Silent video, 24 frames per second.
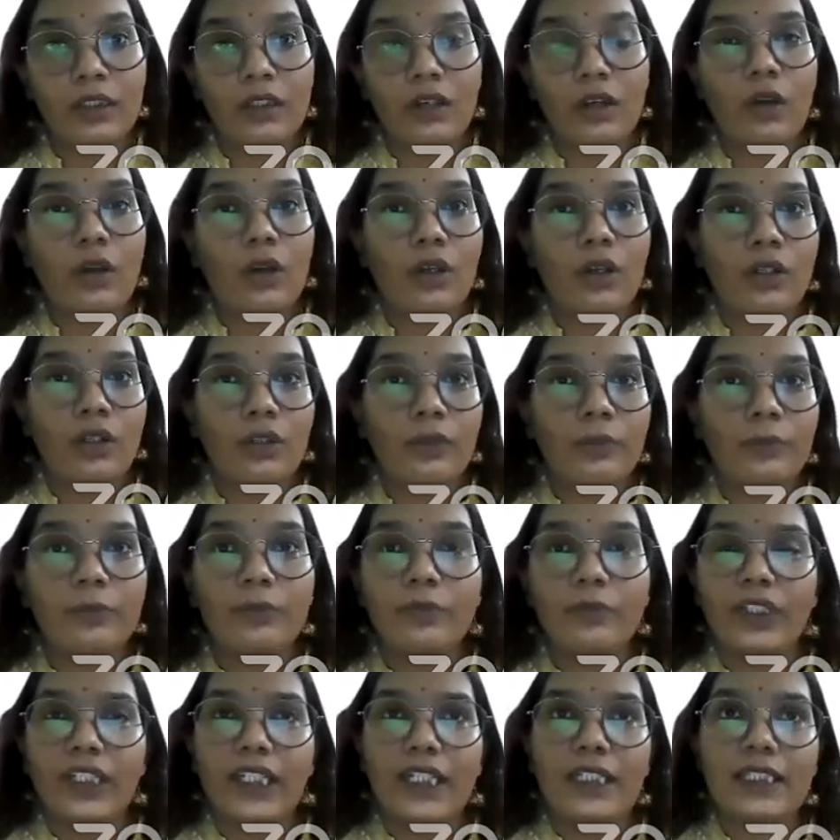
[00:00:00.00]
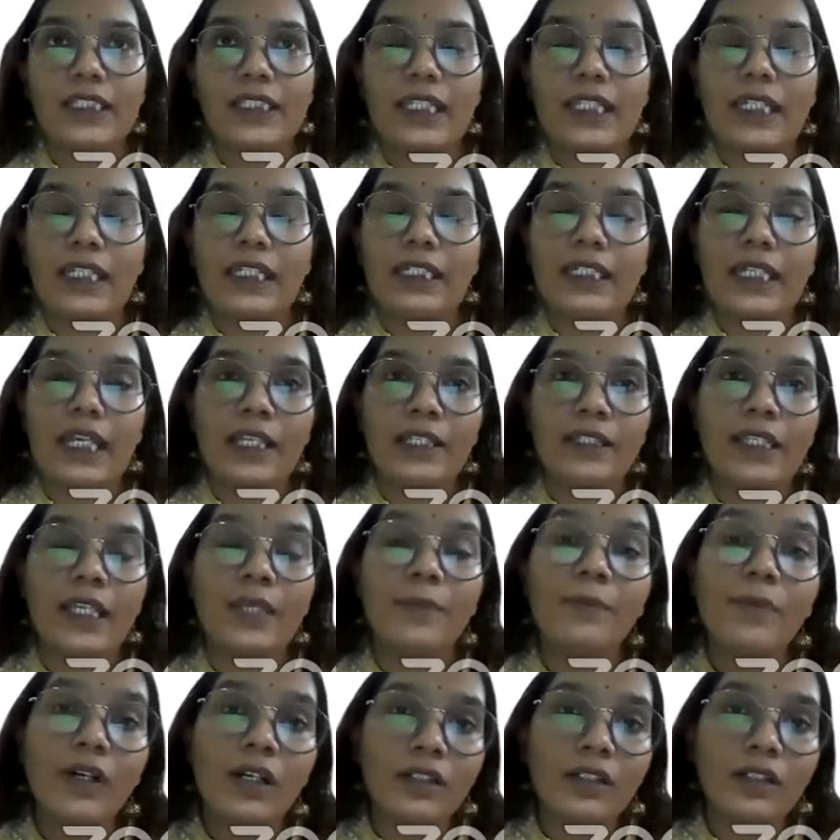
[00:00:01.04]
or we can say it has
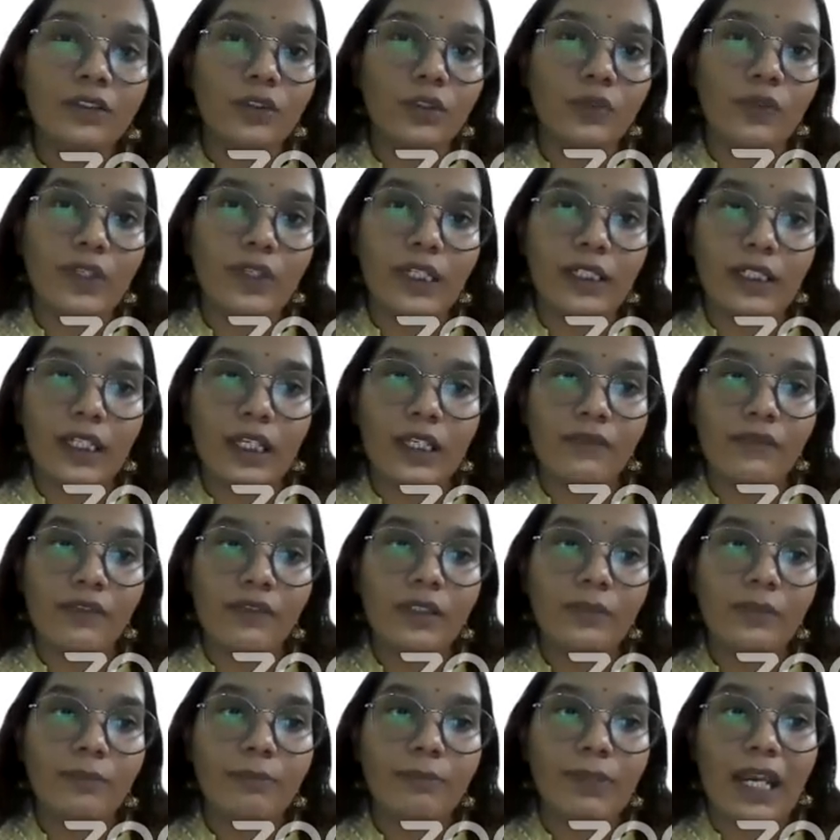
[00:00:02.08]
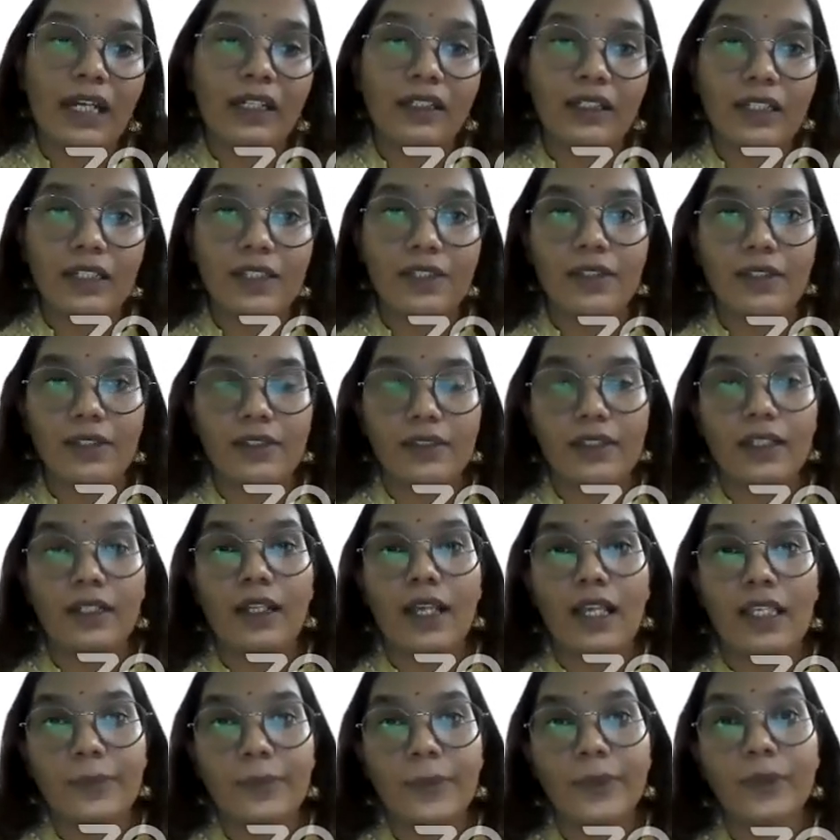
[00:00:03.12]
emerged over a time with the practices that
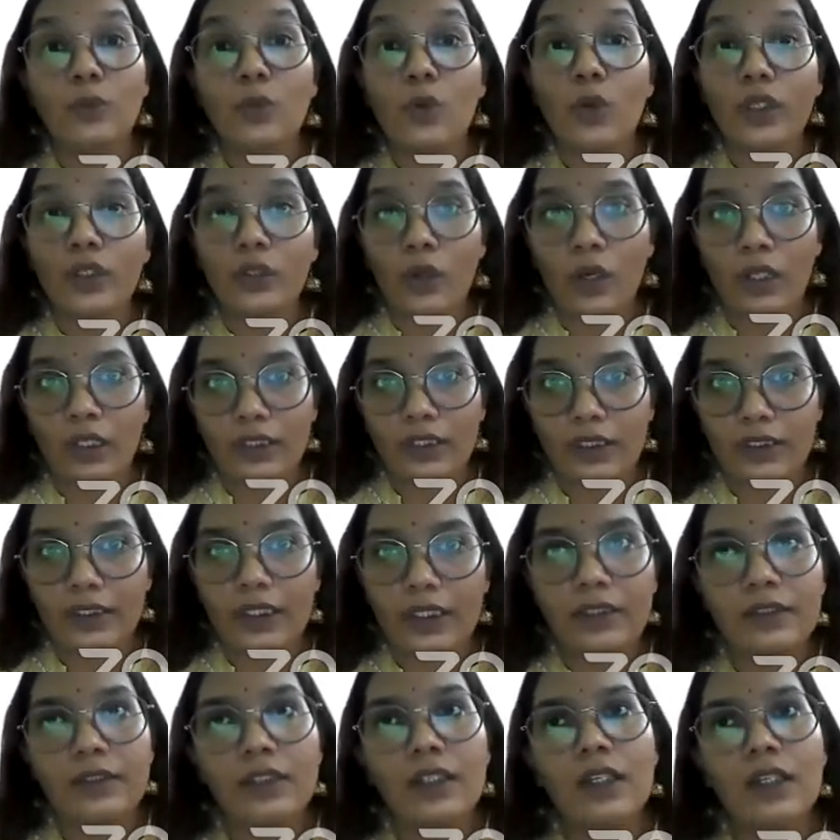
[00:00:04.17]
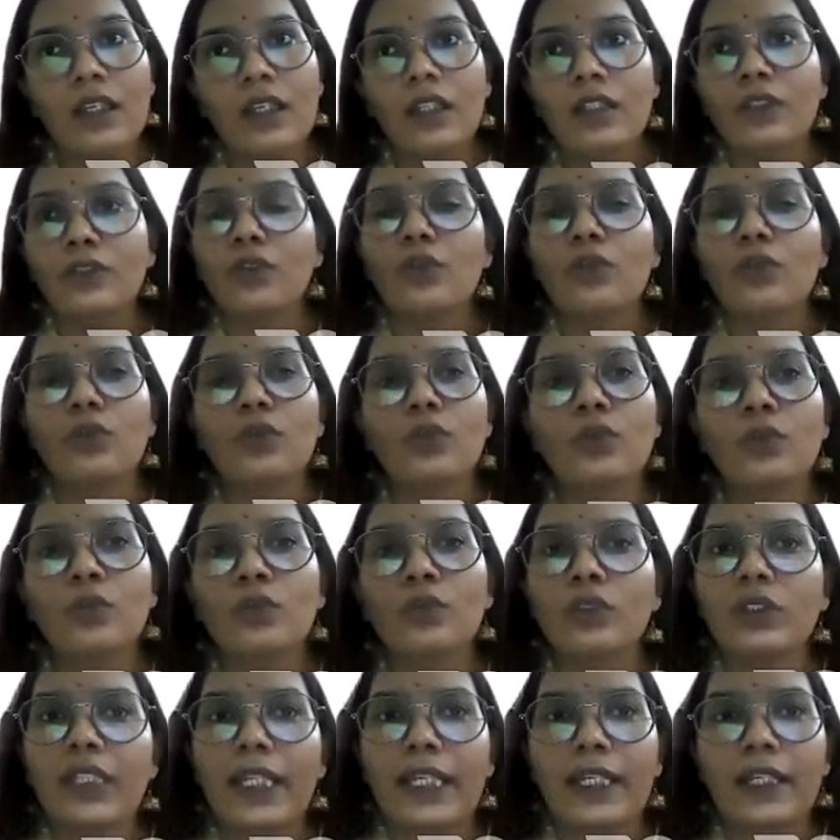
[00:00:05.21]
has been going on in the states
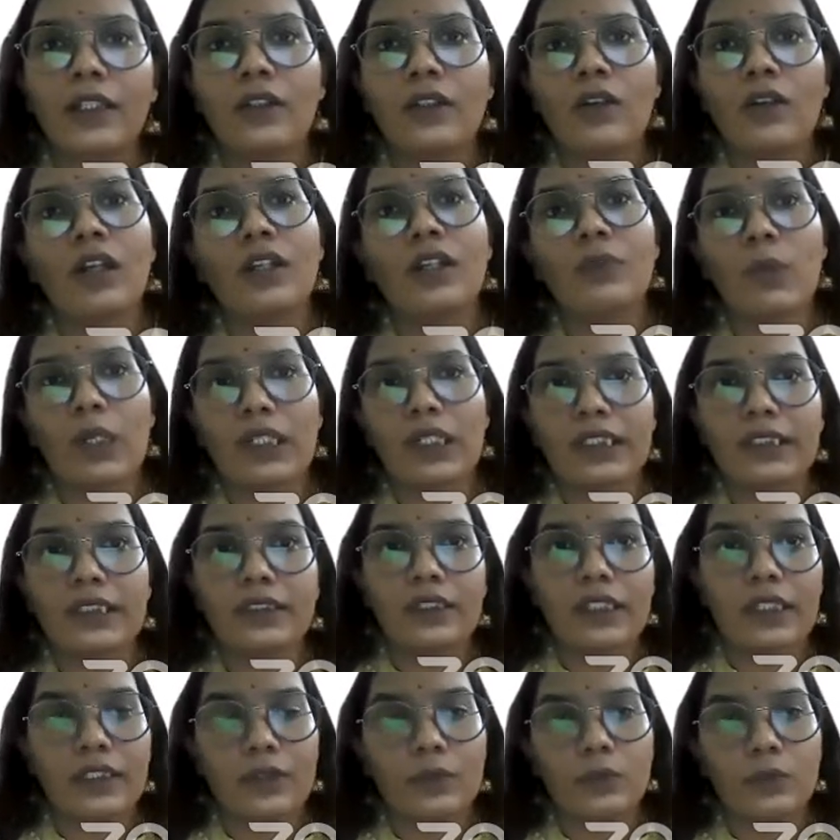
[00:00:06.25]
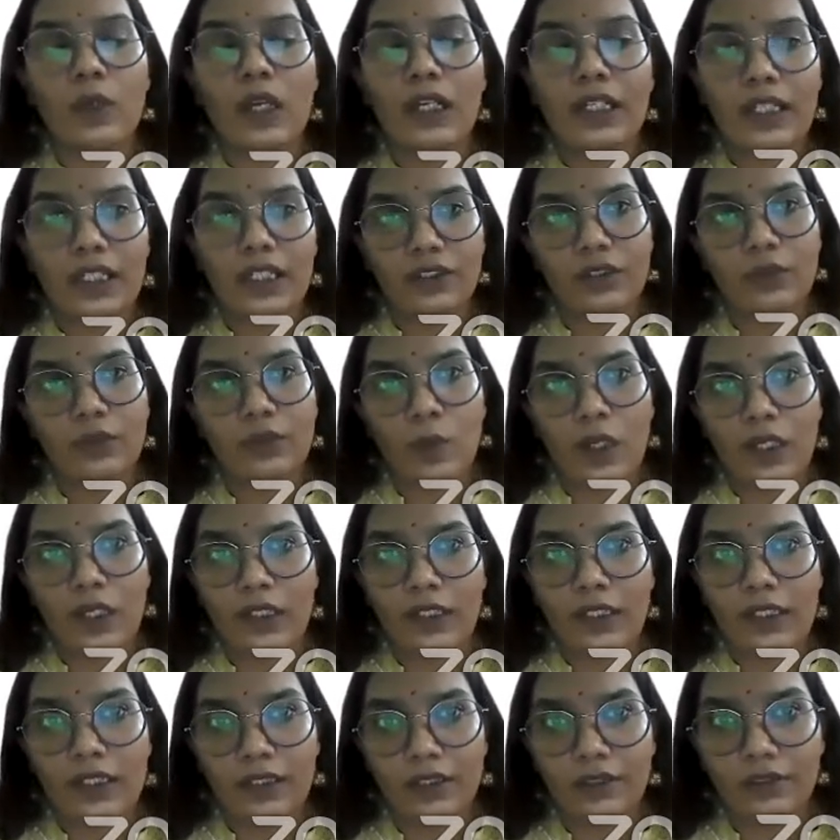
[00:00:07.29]
through like not one state, one nation,
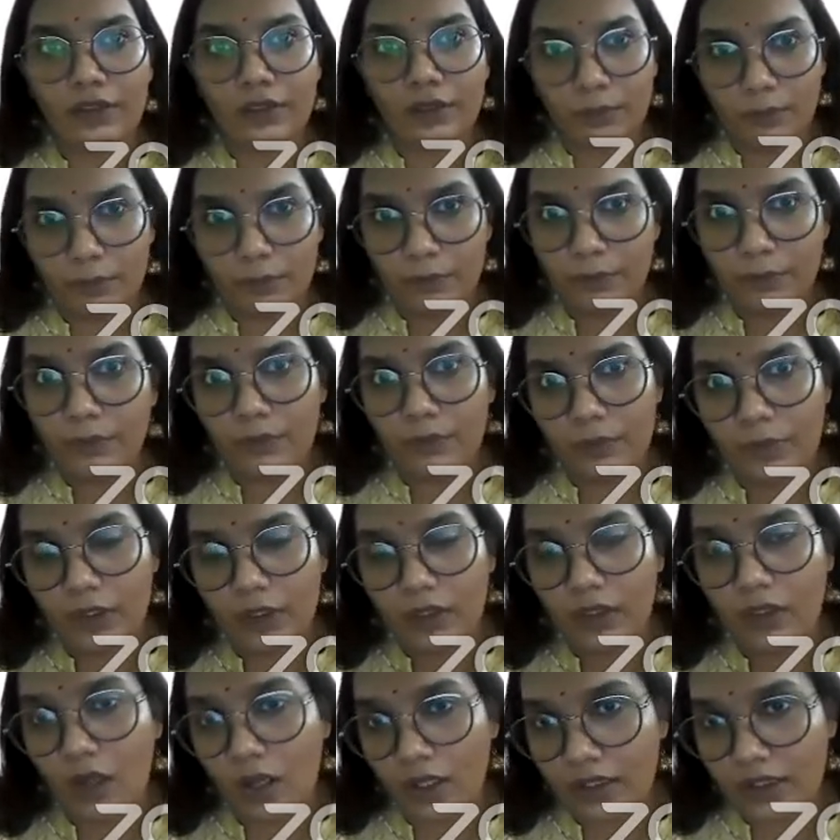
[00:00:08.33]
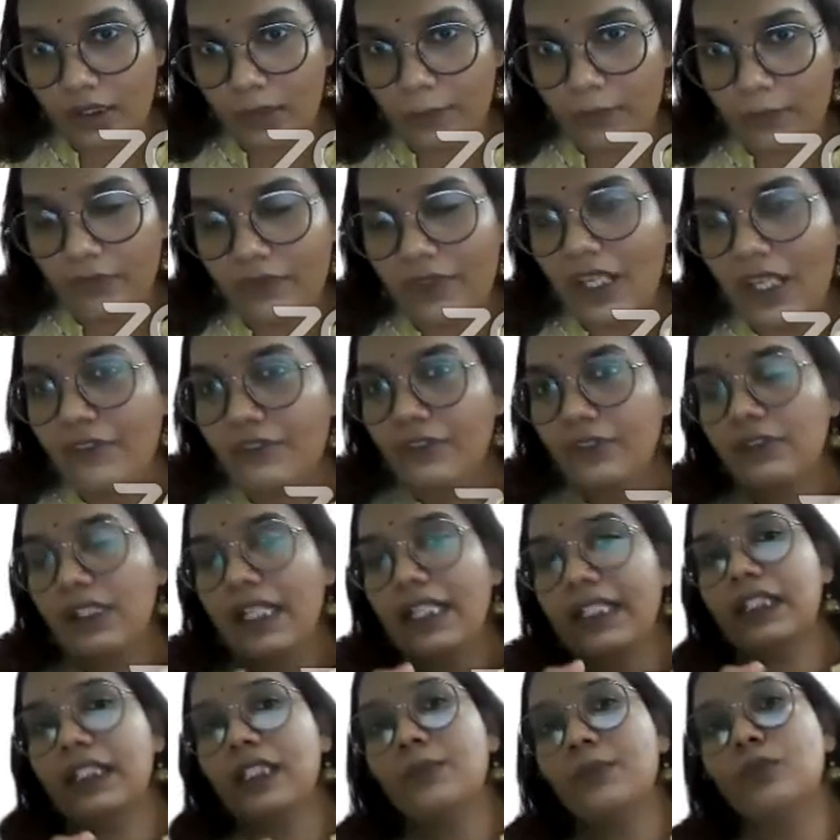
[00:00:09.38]
one election concept. We have
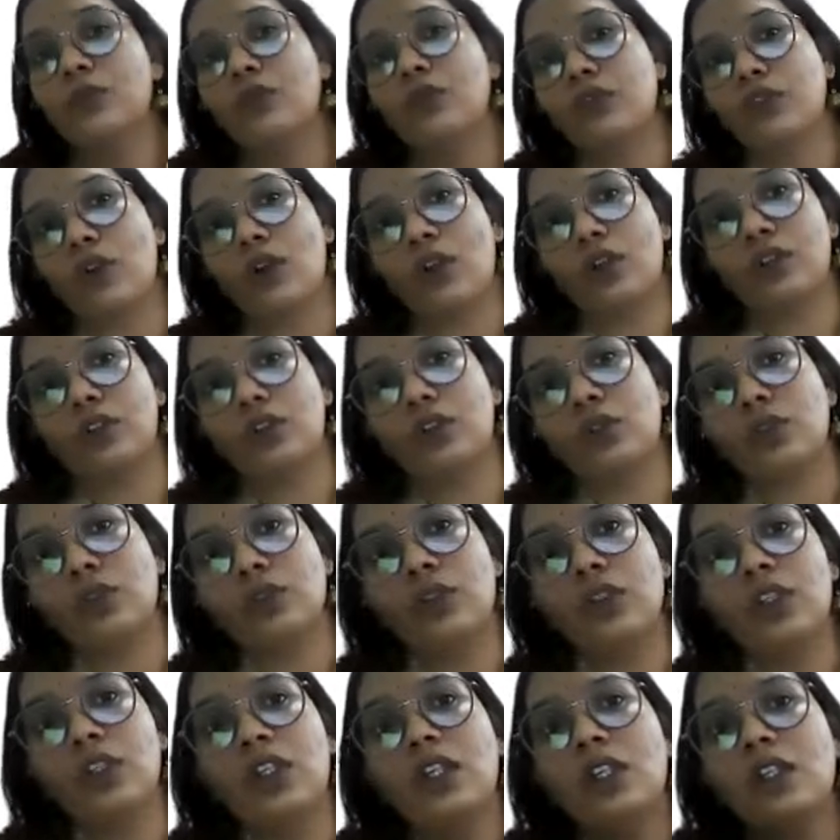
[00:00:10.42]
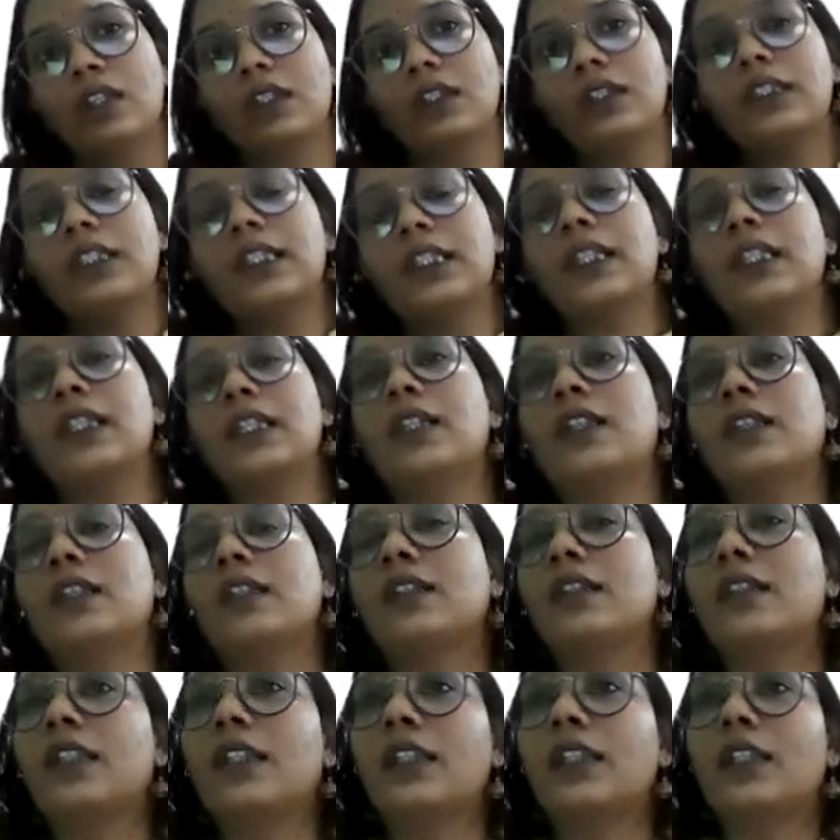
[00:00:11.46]
slightly moved on to the